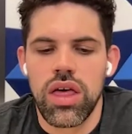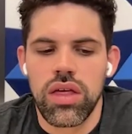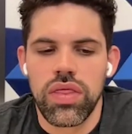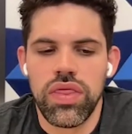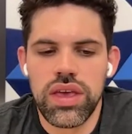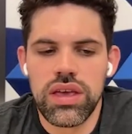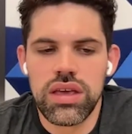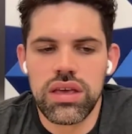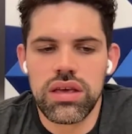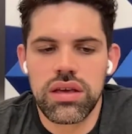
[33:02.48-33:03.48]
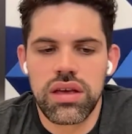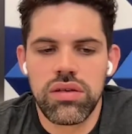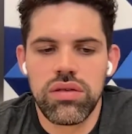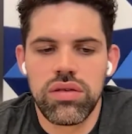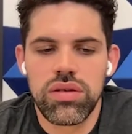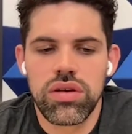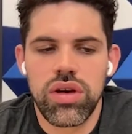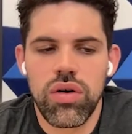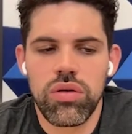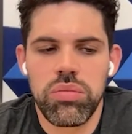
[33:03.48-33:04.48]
going